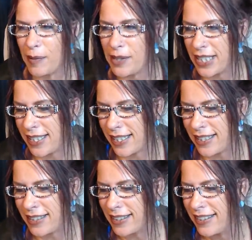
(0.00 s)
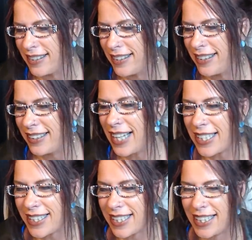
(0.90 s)
Marissa.
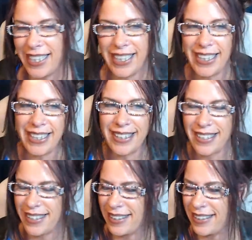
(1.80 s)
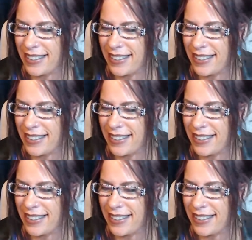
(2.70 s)
Lots of Canadians.